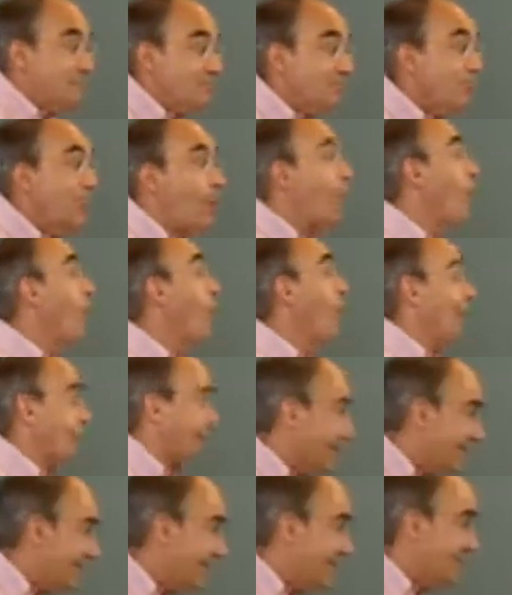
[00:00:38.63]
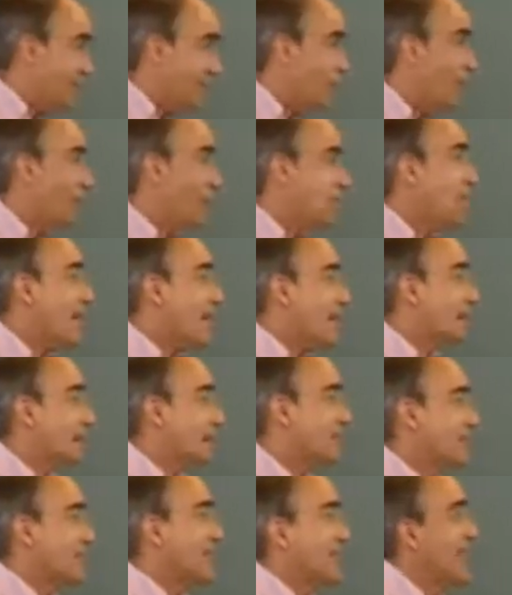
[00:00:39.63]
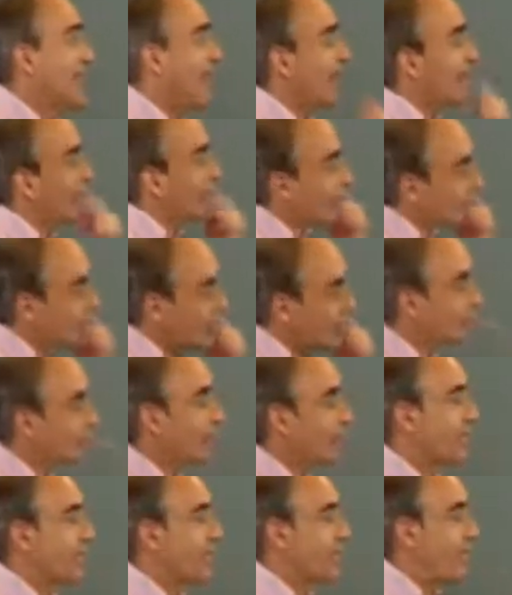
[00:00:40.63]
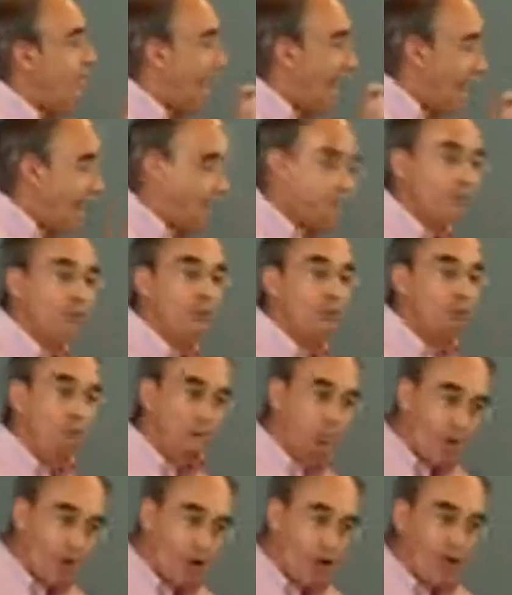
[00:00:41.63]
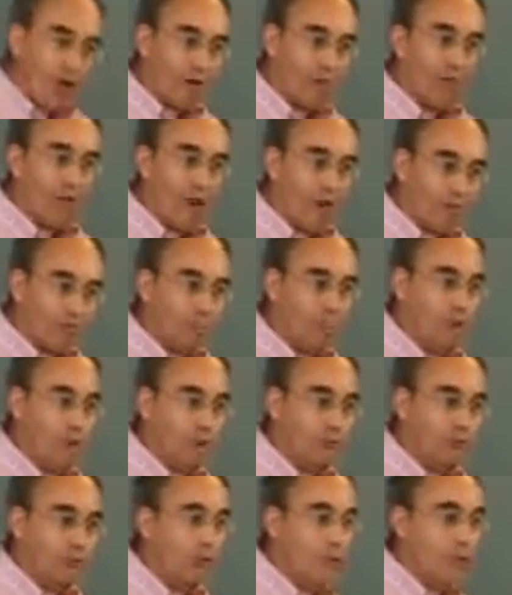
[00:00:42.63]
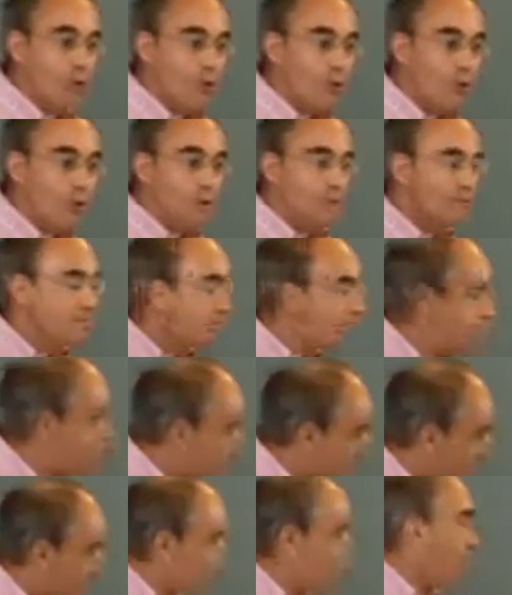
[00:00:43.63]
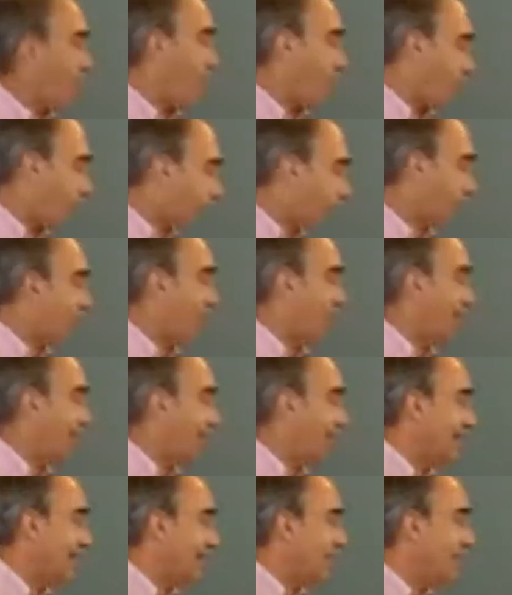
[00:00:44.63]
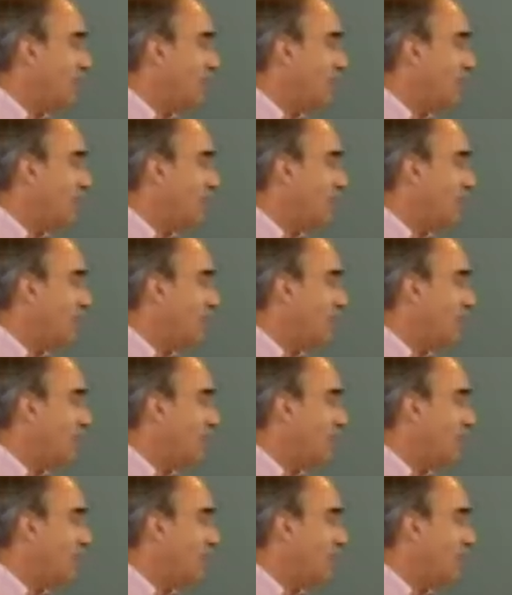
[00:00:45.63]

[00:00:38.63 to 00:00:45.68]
so what? Yeah. We're Mainers. I really look at it, how do we solve our problems? Who is best qualified?